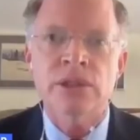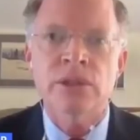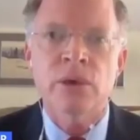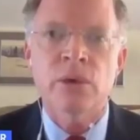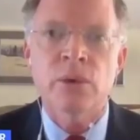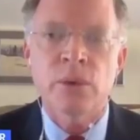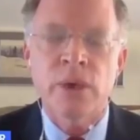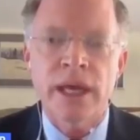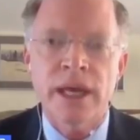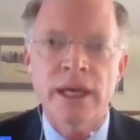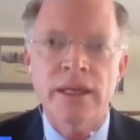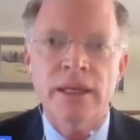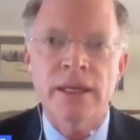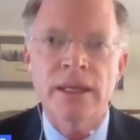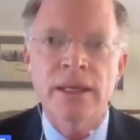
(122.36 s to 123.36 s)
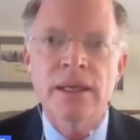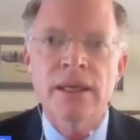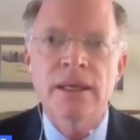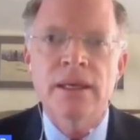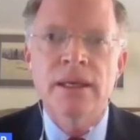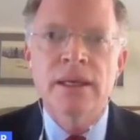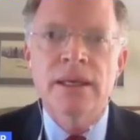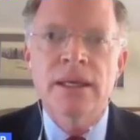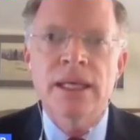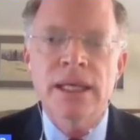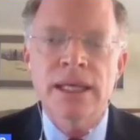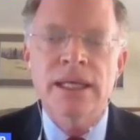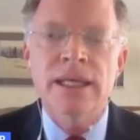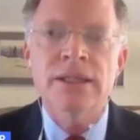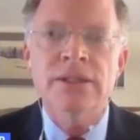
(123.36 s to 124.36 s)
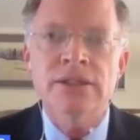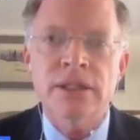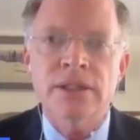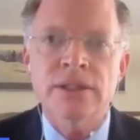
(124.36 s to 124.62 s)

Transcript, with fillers: going to go away. He